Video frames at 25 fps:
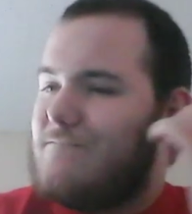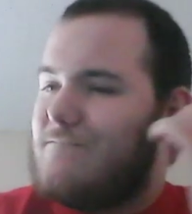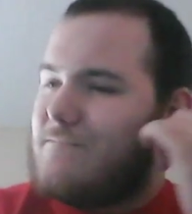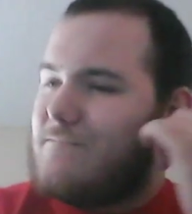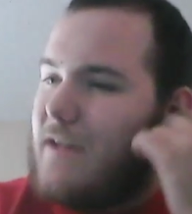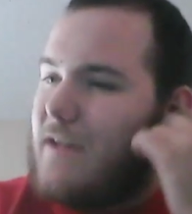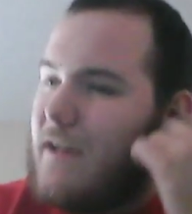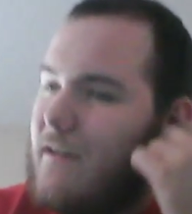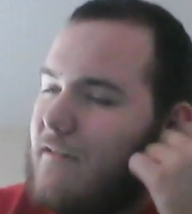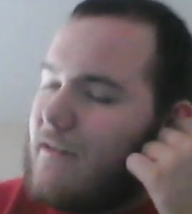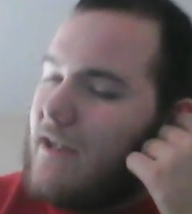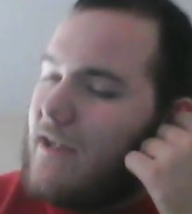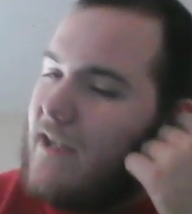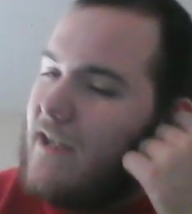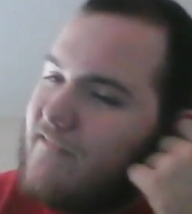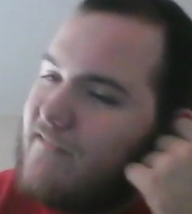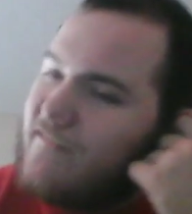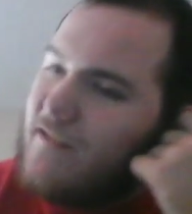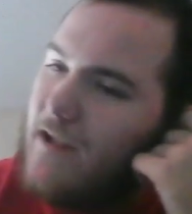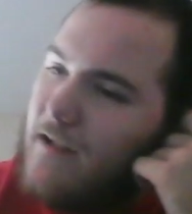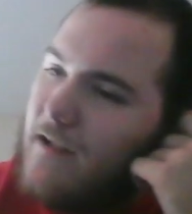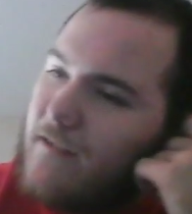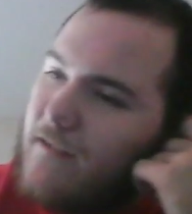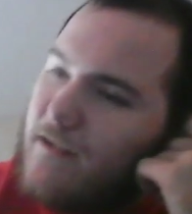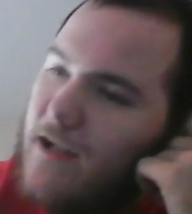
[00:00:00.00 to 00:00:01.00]

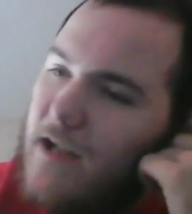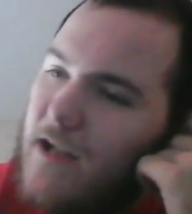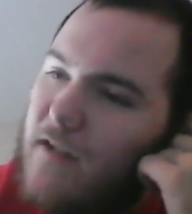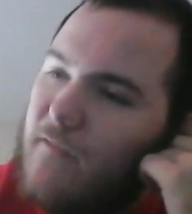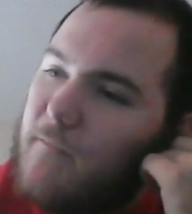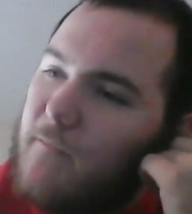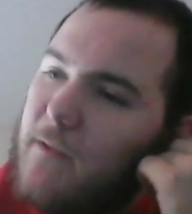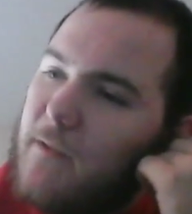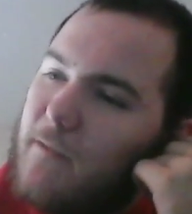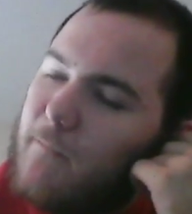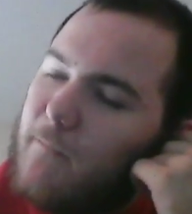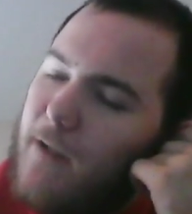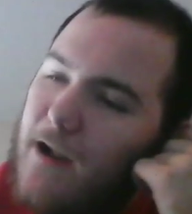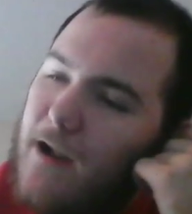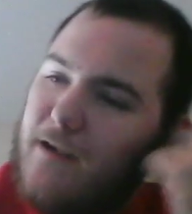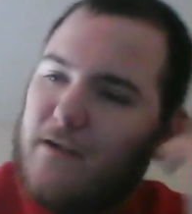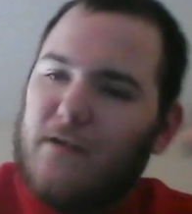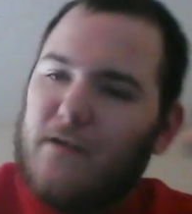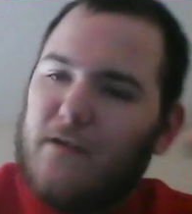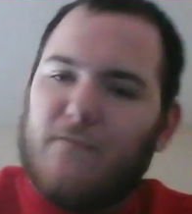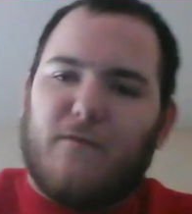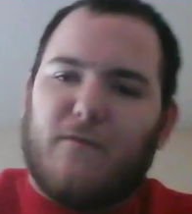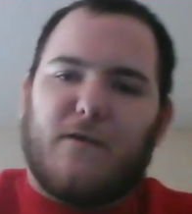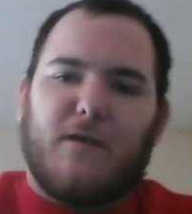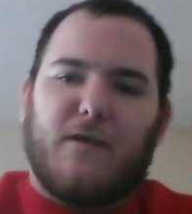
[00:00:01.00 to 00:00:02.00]
Interrogation, I've kind of been
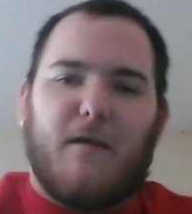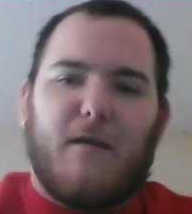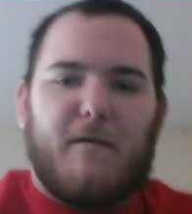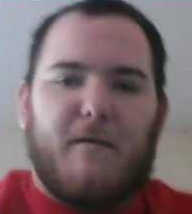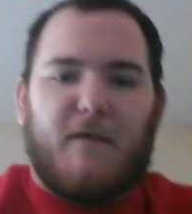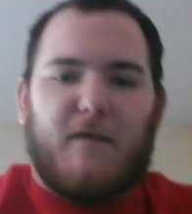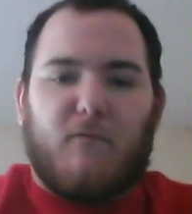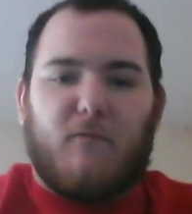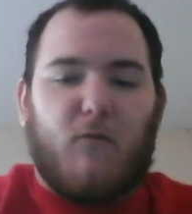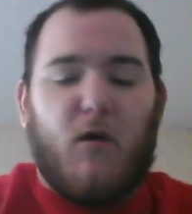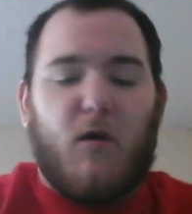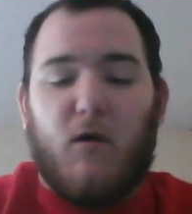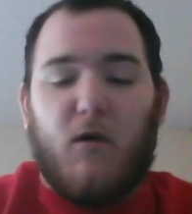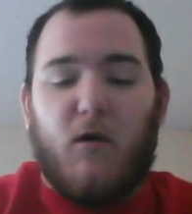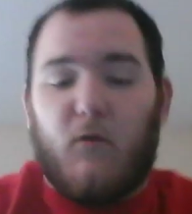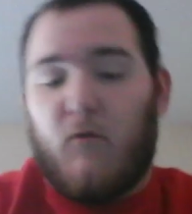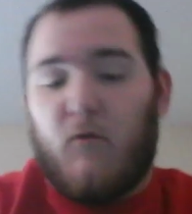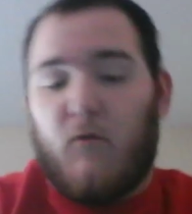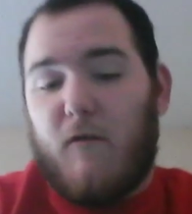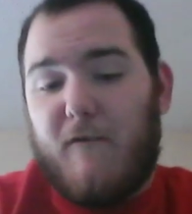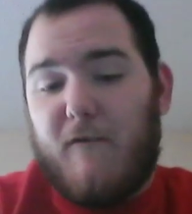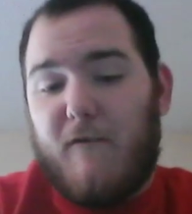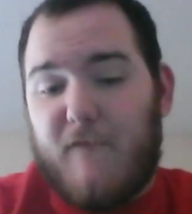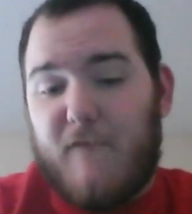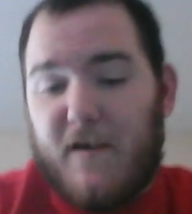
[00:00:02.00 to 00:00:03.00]
competitive, but nothing wrong
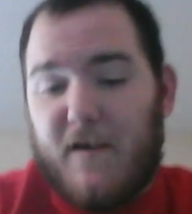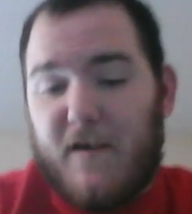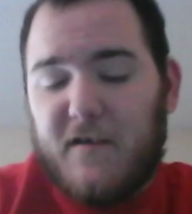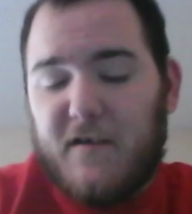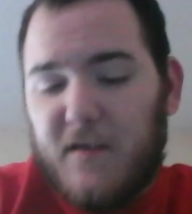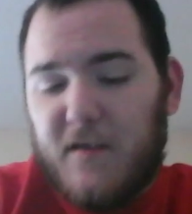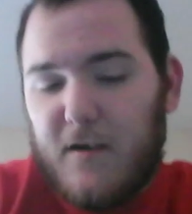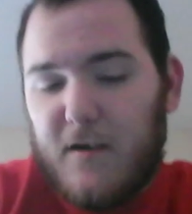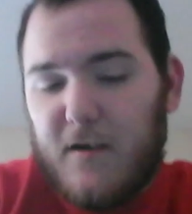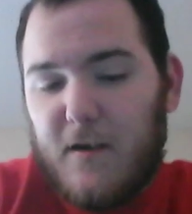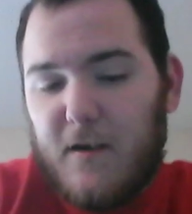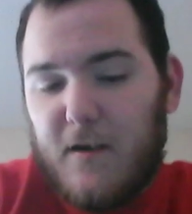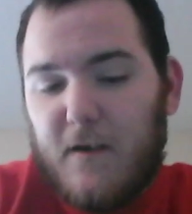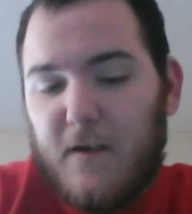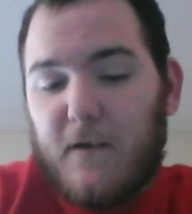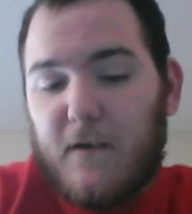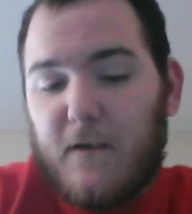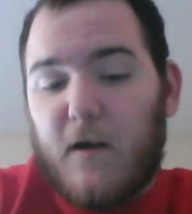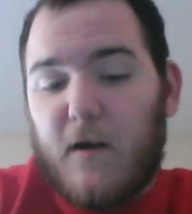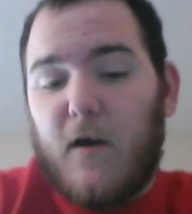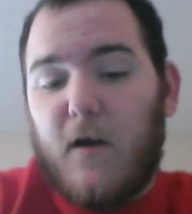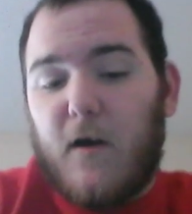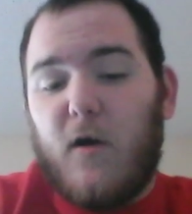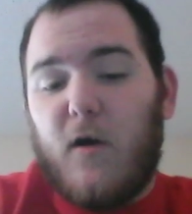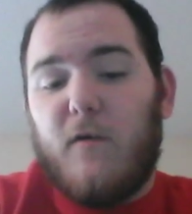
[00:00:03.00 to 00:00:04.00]
with it.
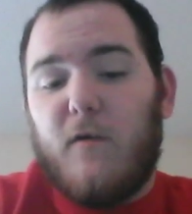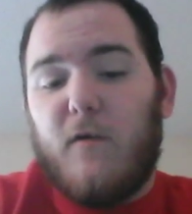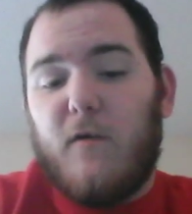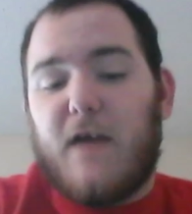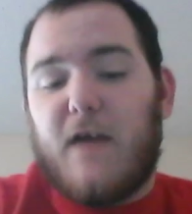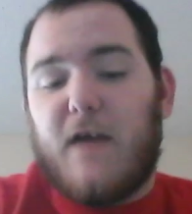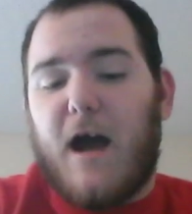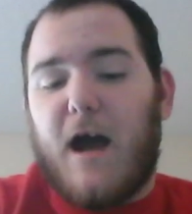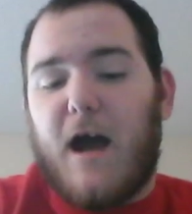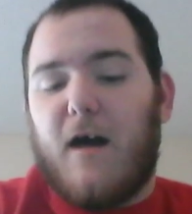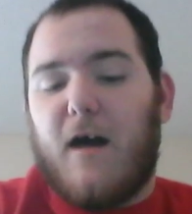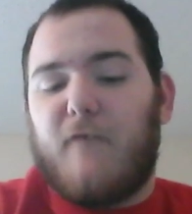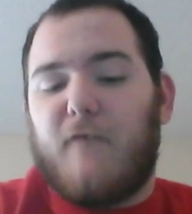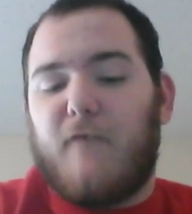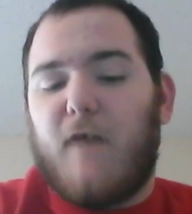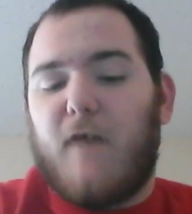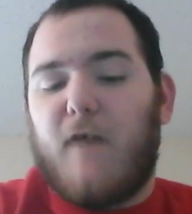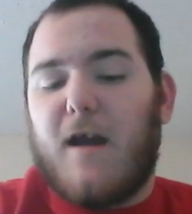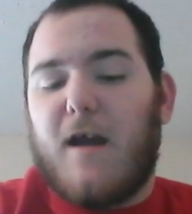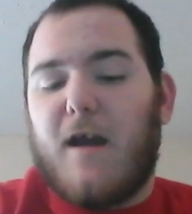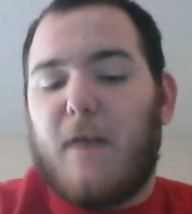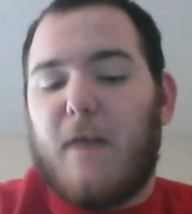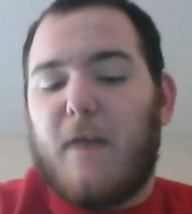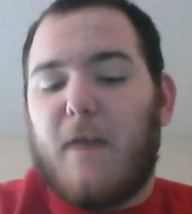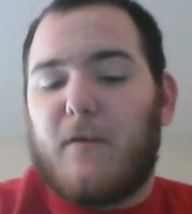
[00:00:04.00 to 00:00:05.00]
So, yeah, a fine
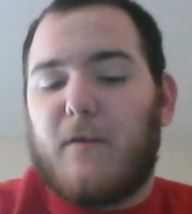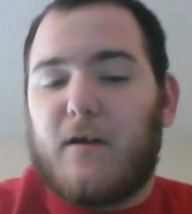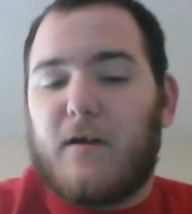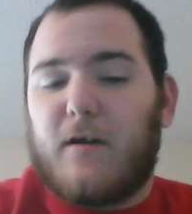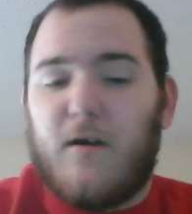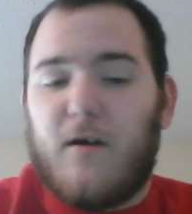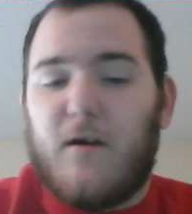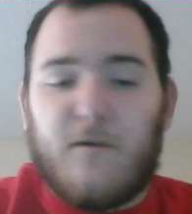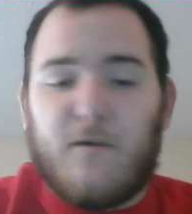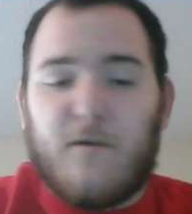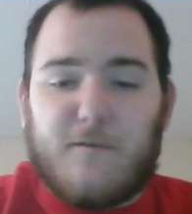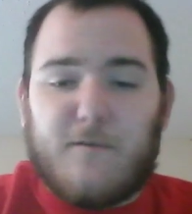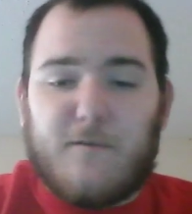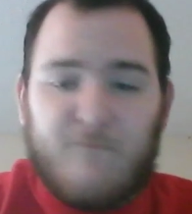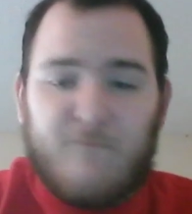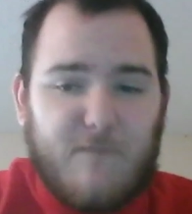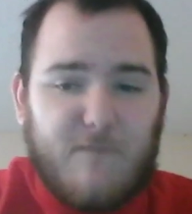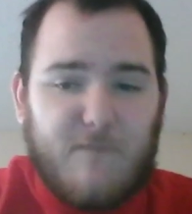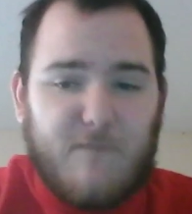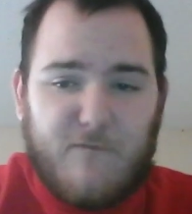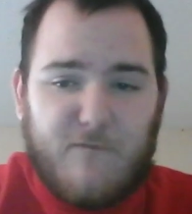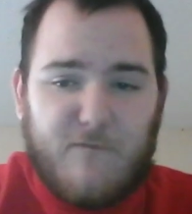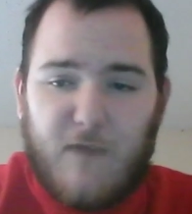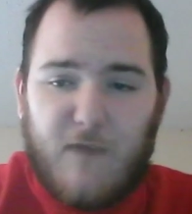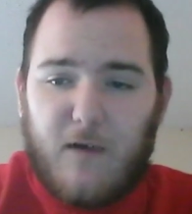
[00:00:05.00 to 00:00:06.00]
episode.
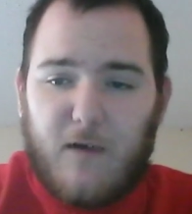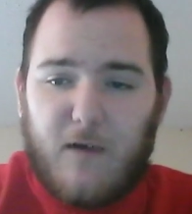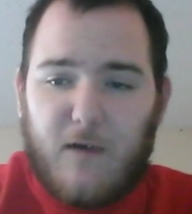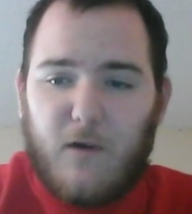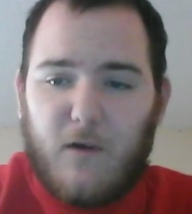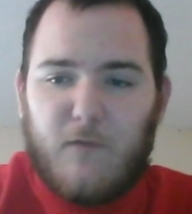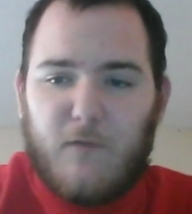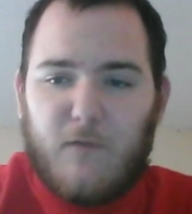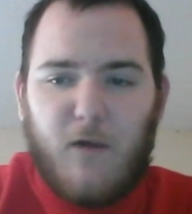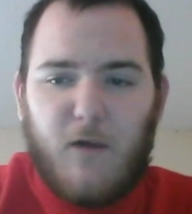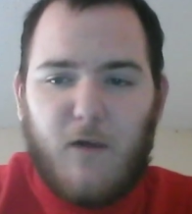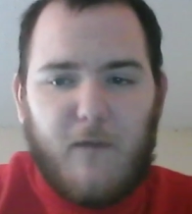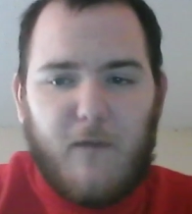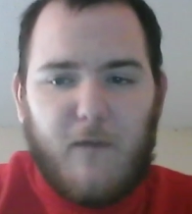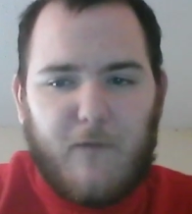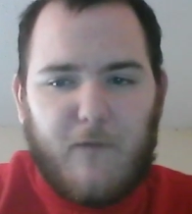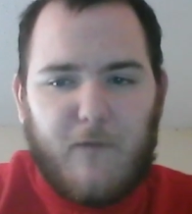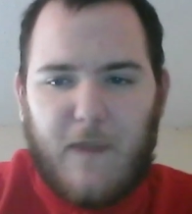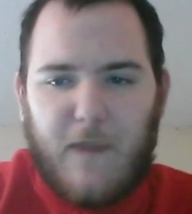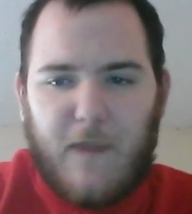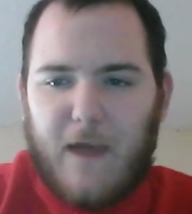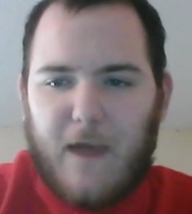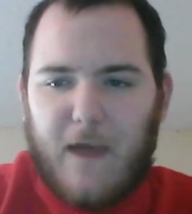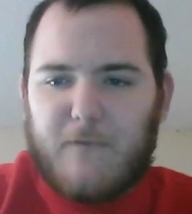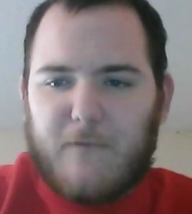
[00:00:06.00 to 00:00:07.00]
If that's all you want,
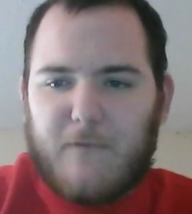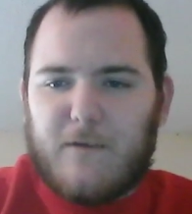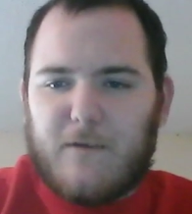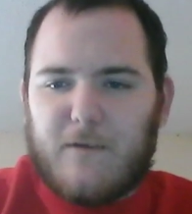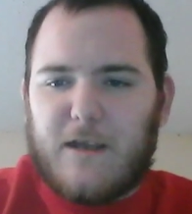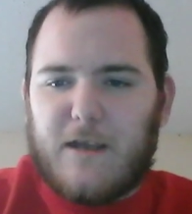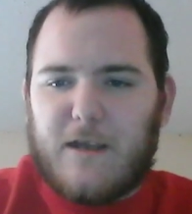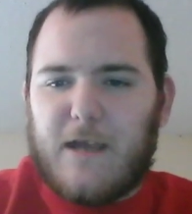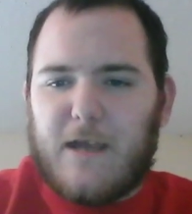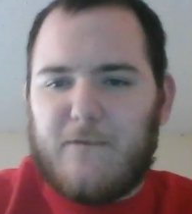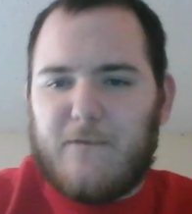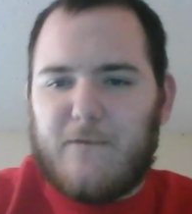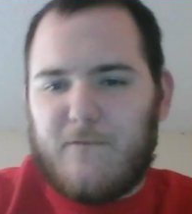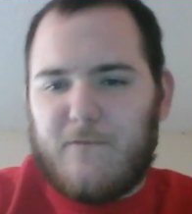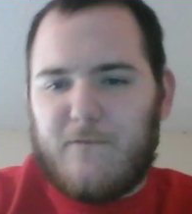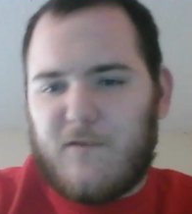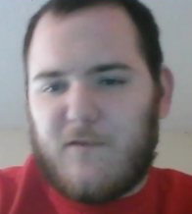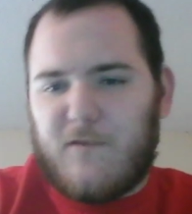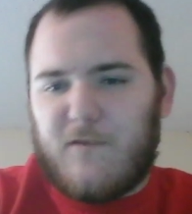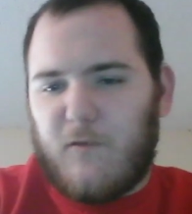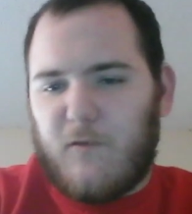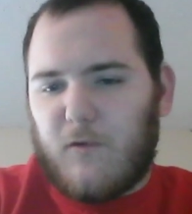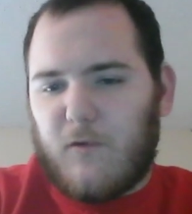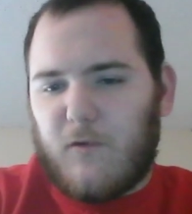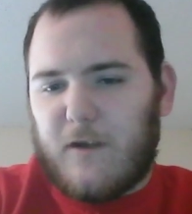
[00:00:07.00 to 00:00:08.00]
that's what you get.
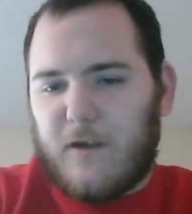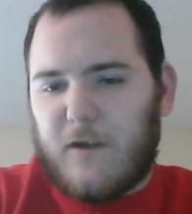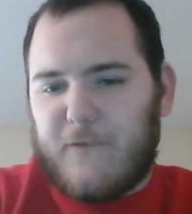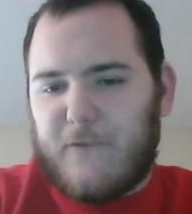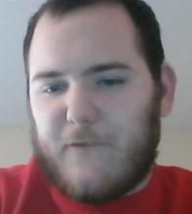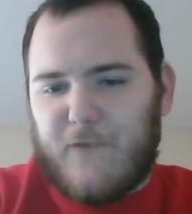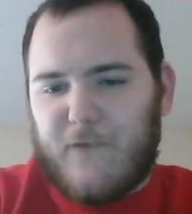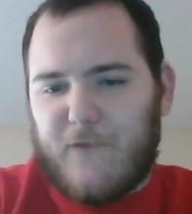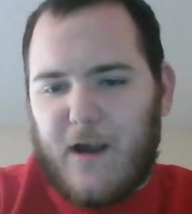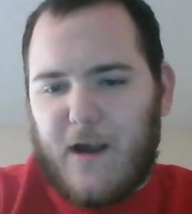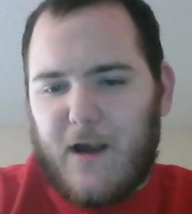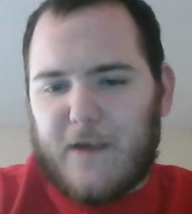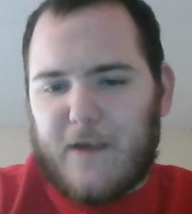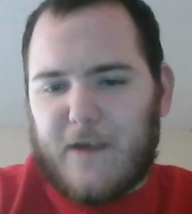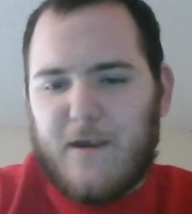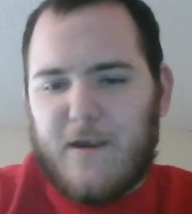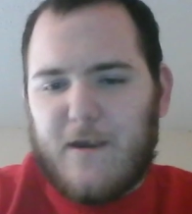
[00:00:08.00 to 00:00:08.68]
Totally fine.